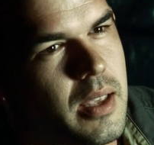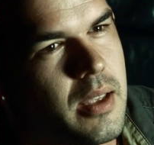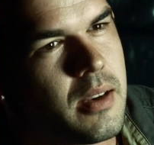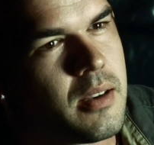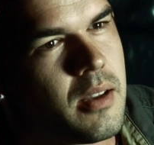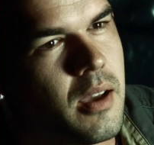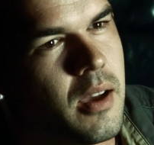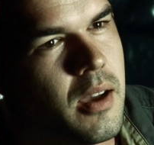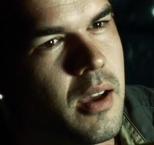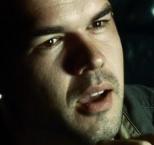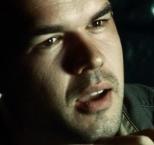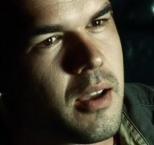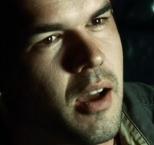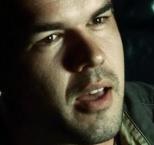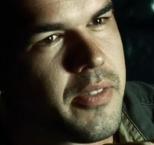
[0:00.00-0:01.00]
in
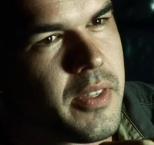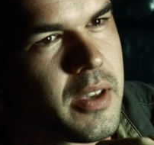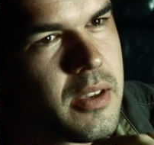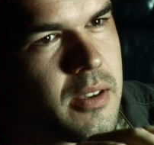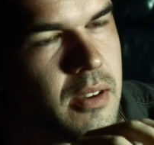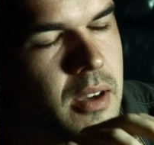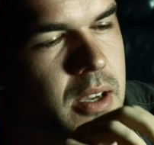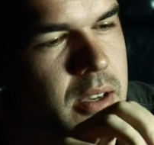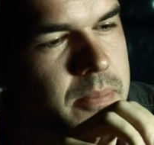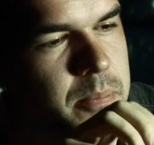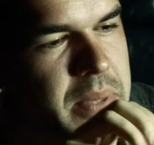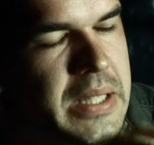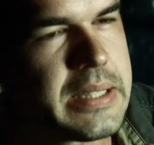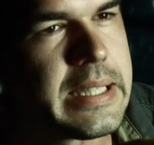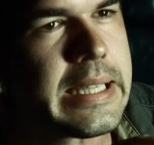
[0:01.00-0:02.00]
a Gothic
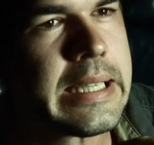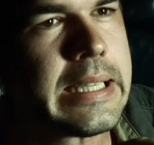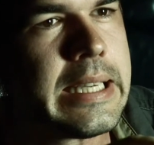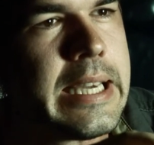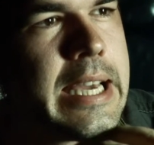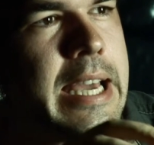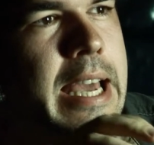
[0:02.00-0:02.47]
building,